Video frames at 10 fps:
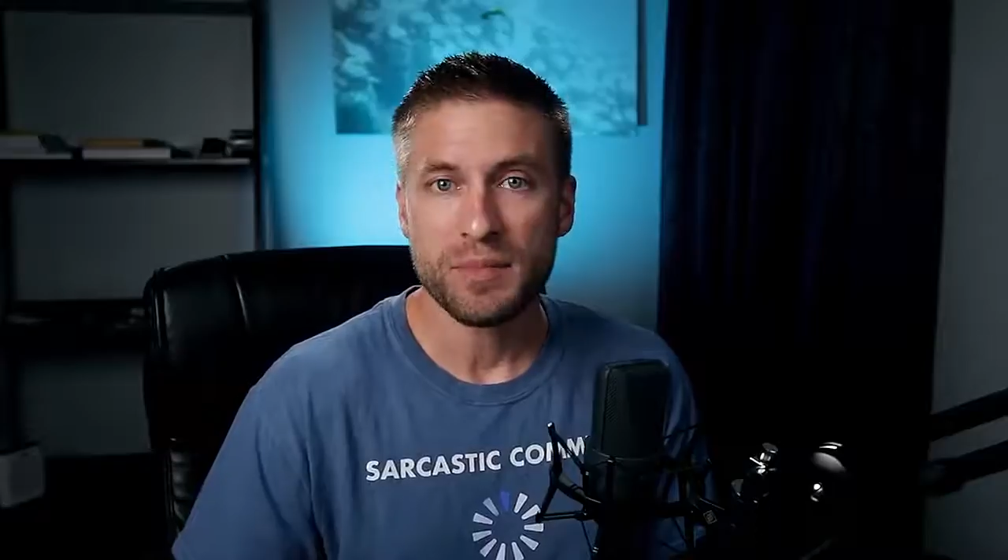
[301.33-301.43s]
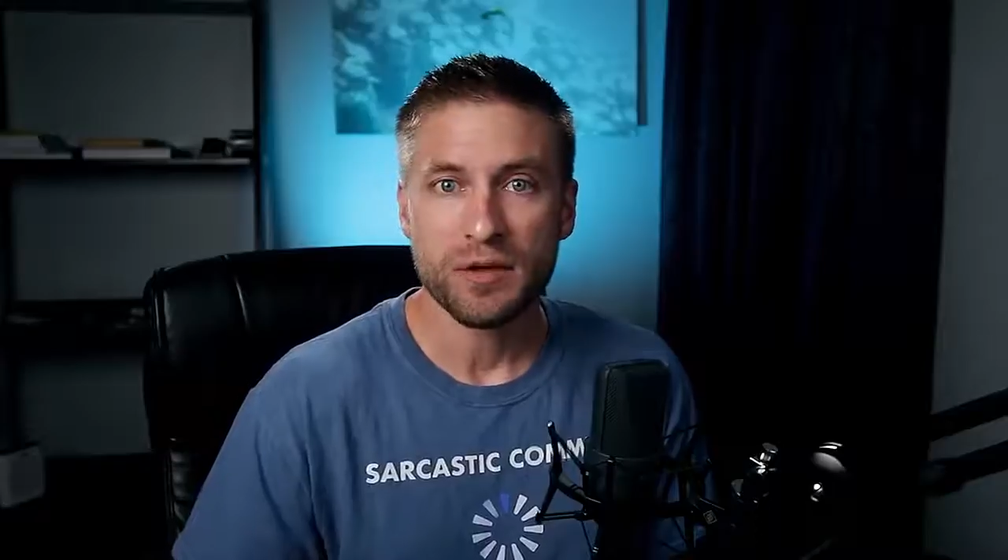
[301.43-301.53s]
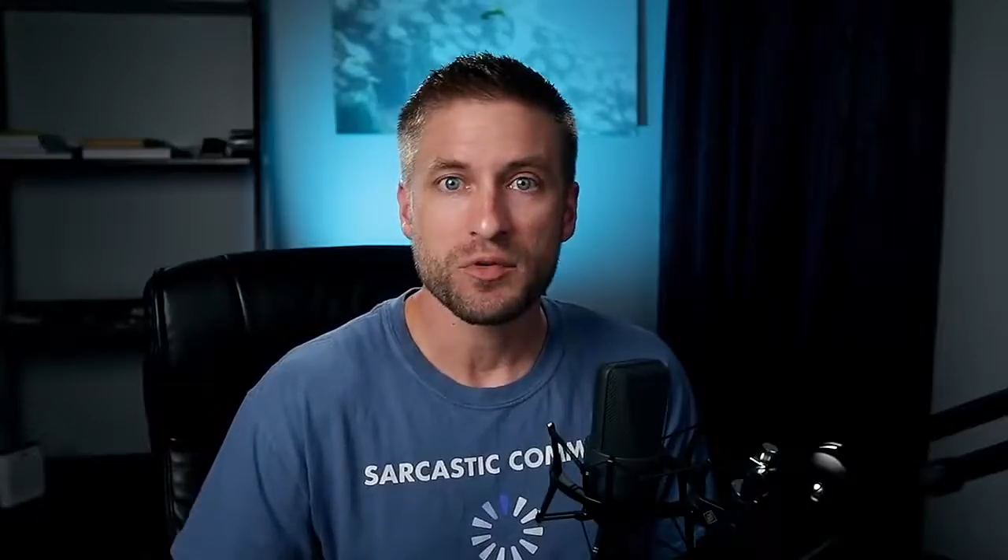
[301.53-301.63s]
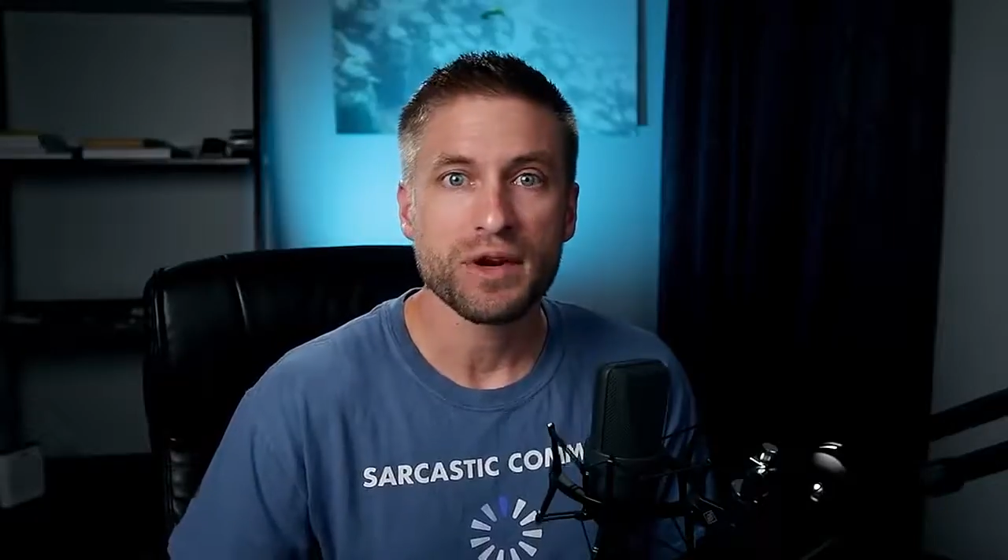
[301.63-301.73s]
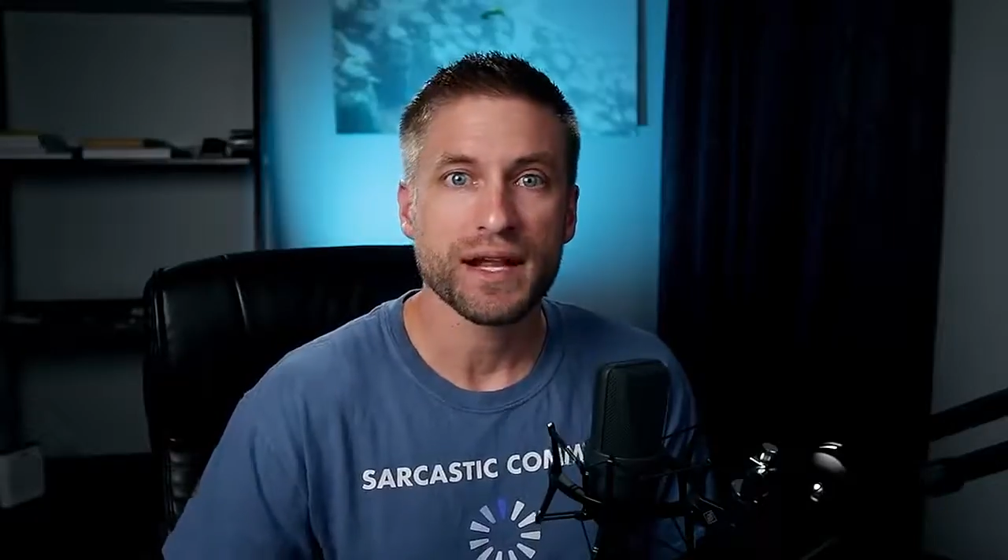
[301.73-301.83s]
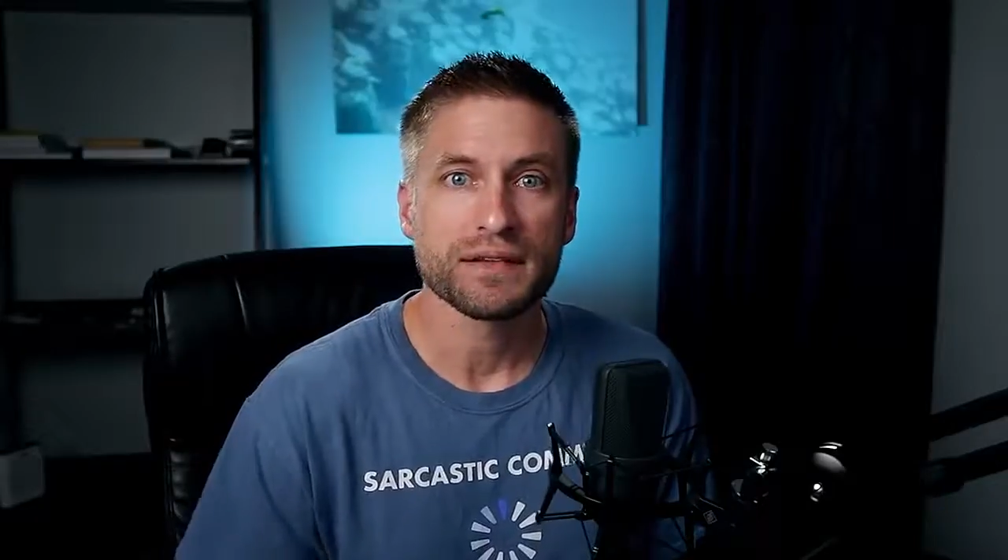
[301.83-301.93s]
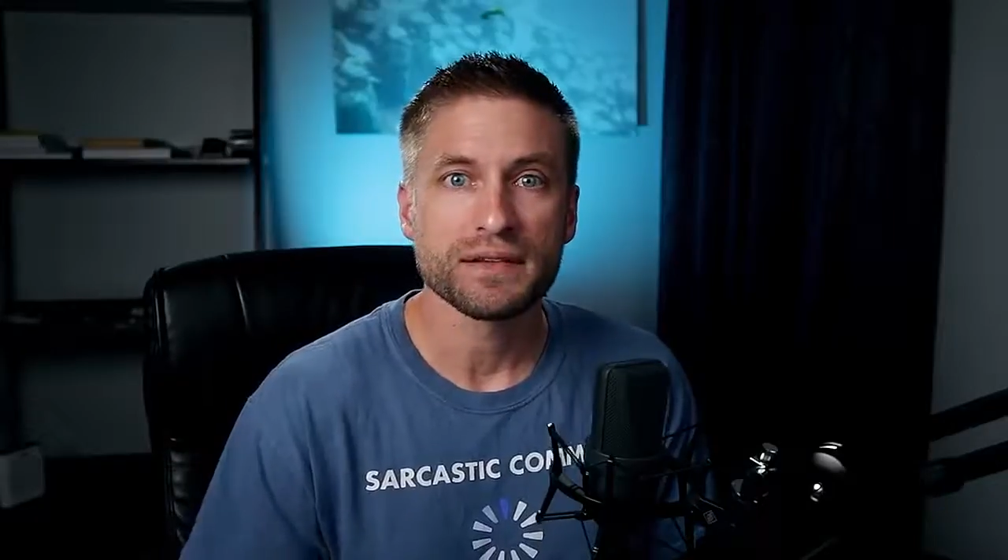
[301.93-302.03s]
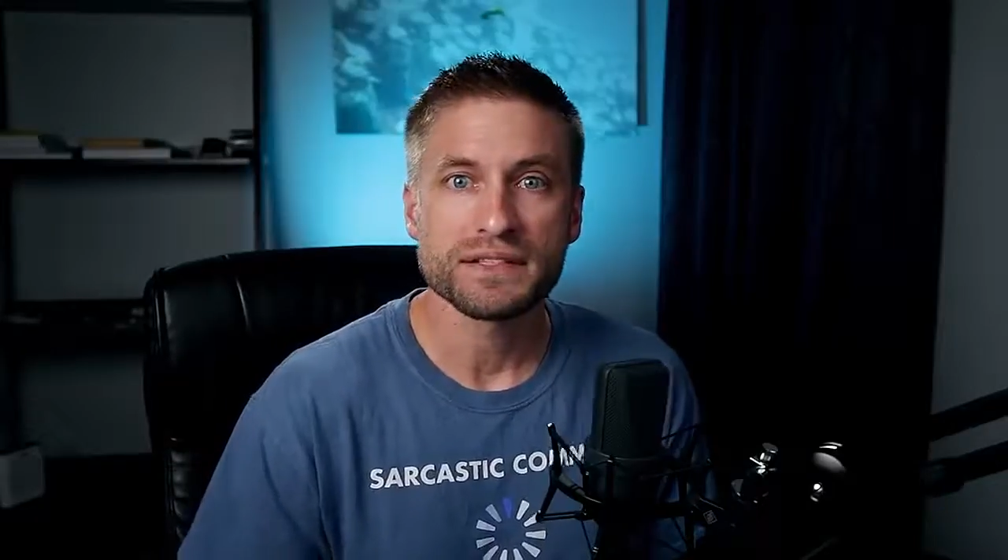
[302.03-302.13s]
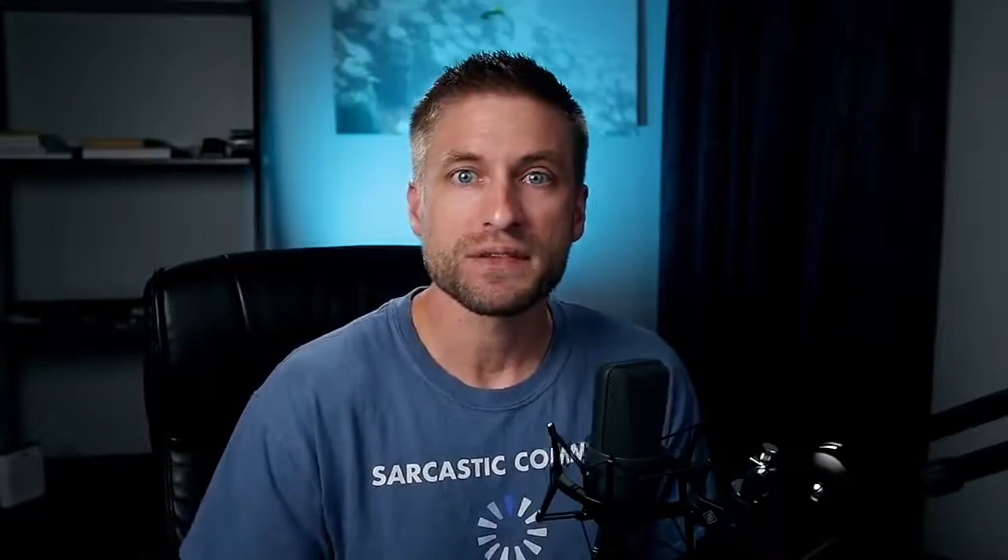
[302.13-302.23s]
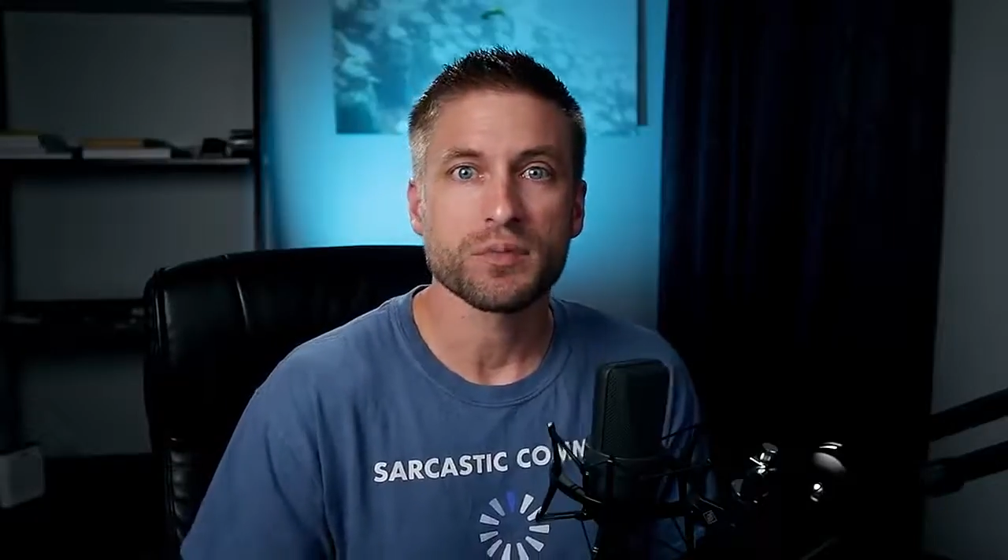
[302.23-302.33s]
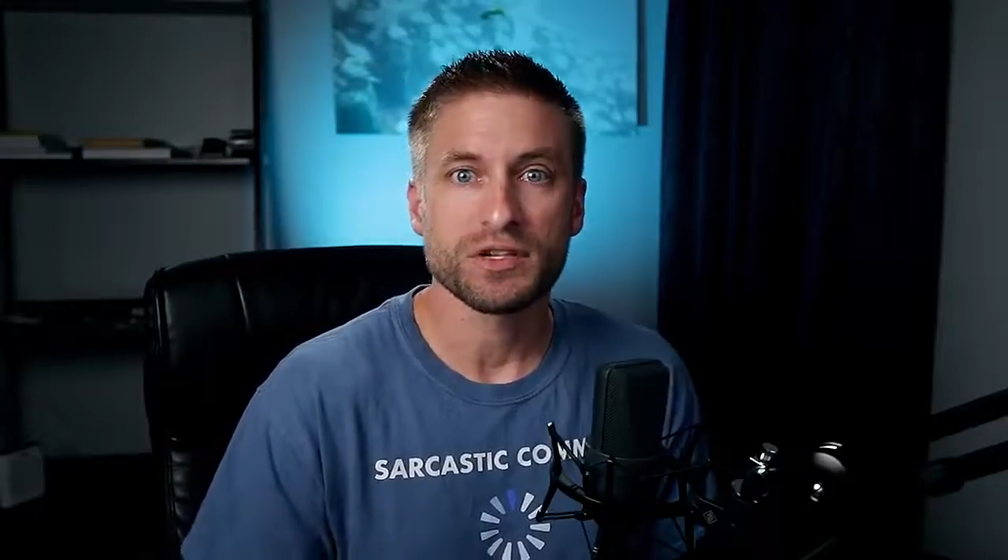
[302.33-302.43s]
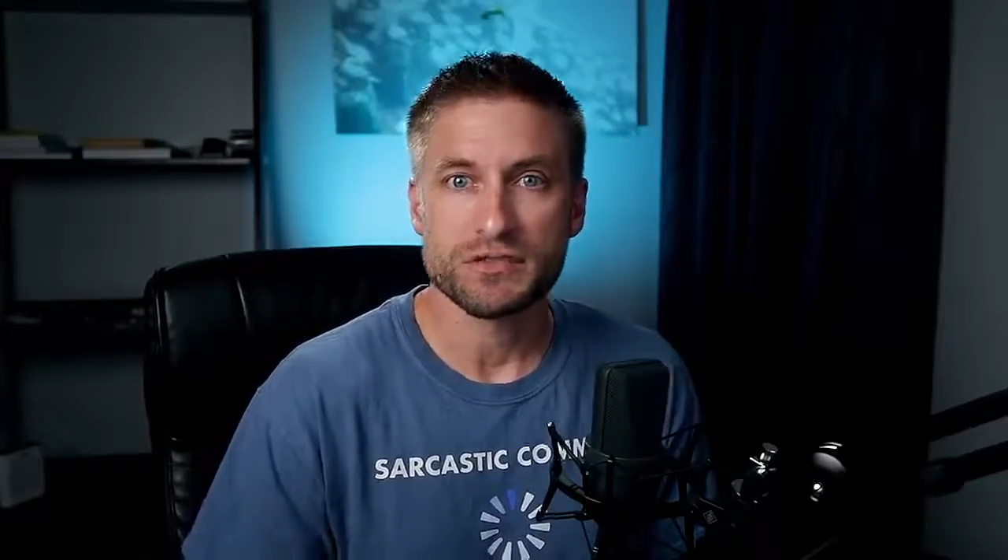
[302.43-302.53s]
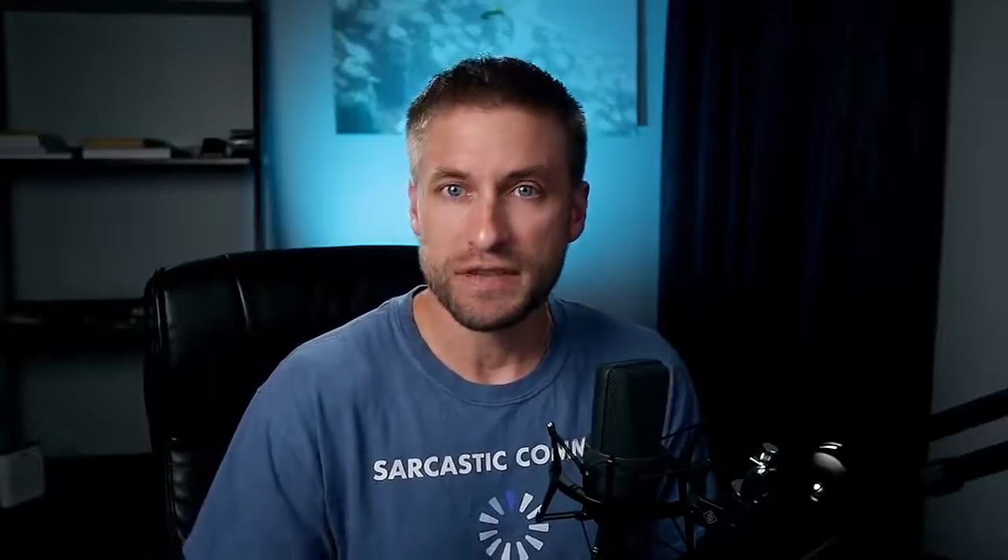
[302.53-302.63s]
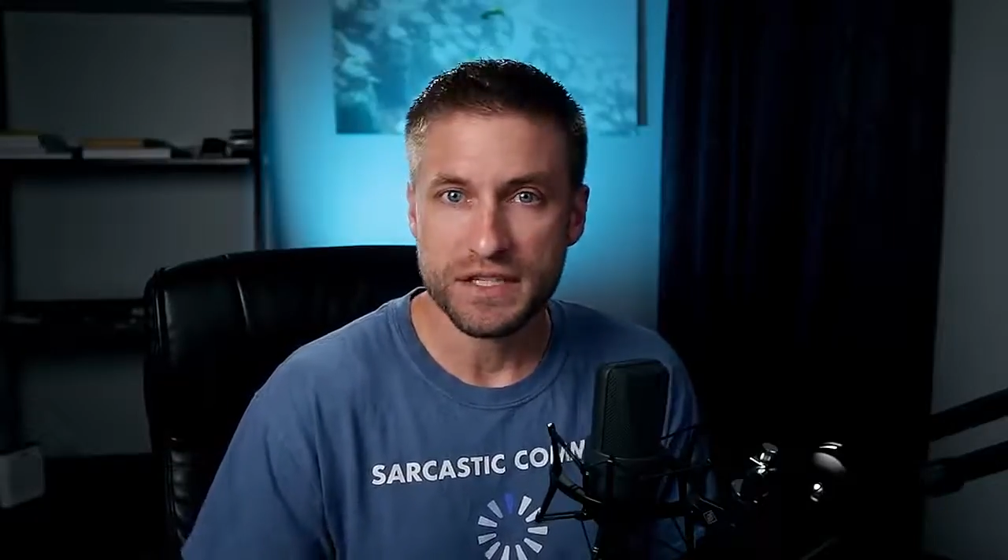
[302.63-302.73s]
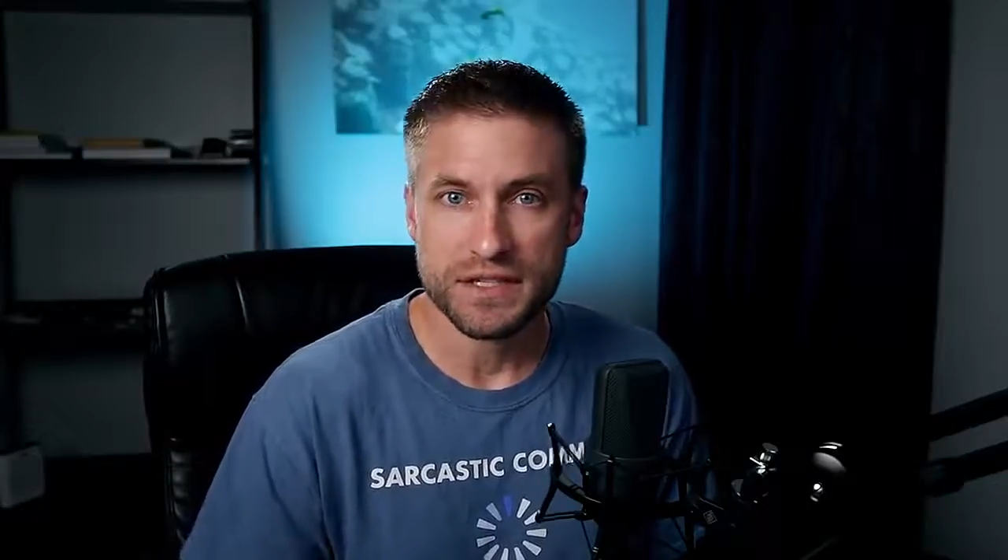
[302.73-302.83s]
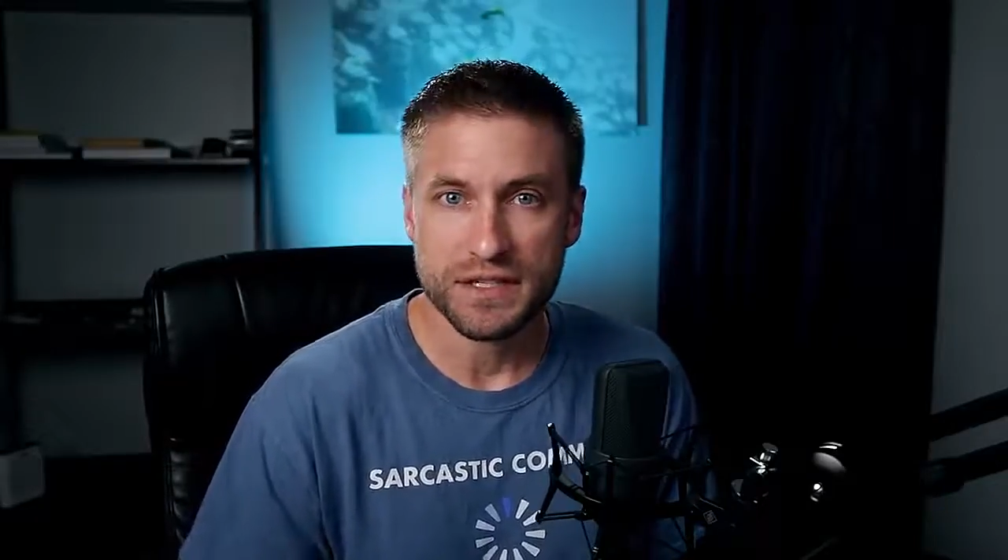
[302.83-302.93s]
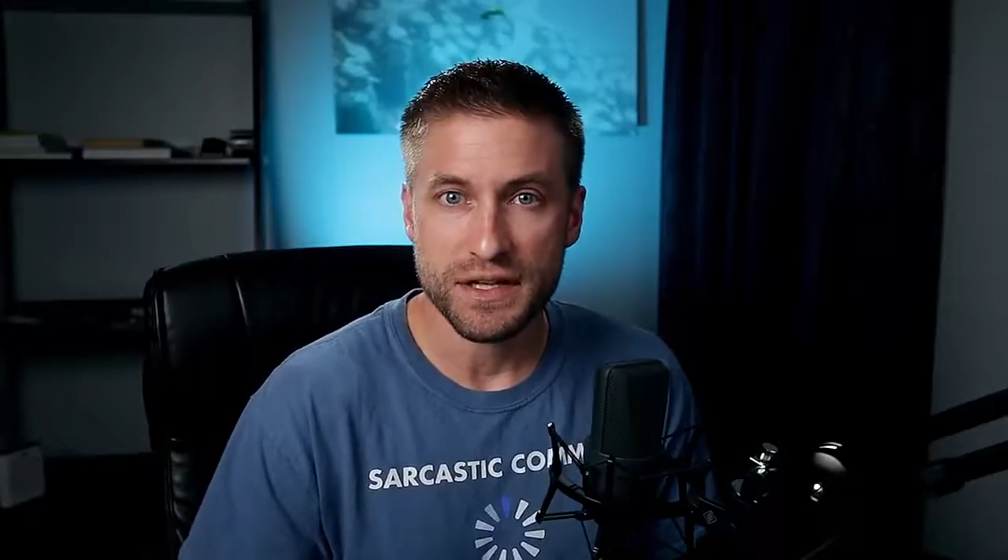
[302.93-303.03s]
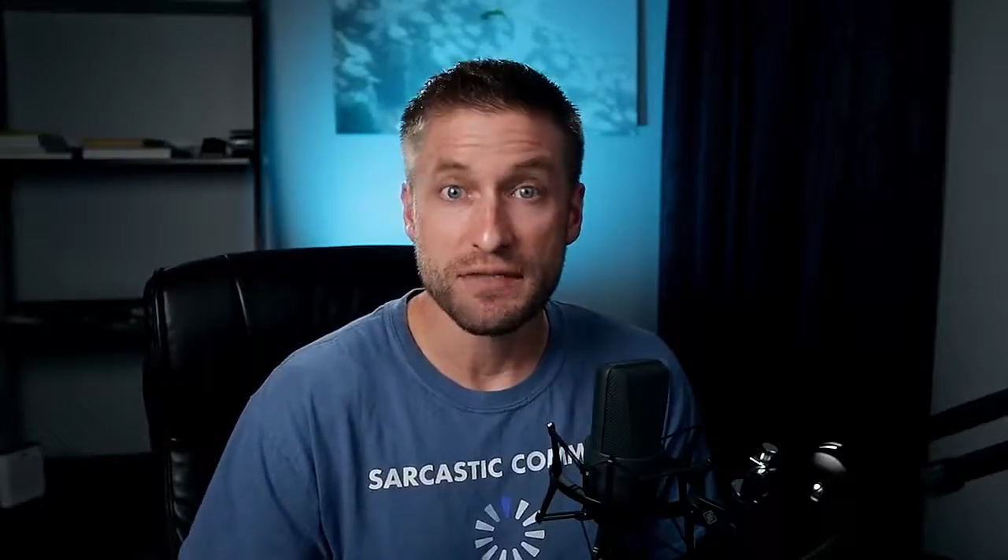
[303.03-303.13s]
about miraculous preservation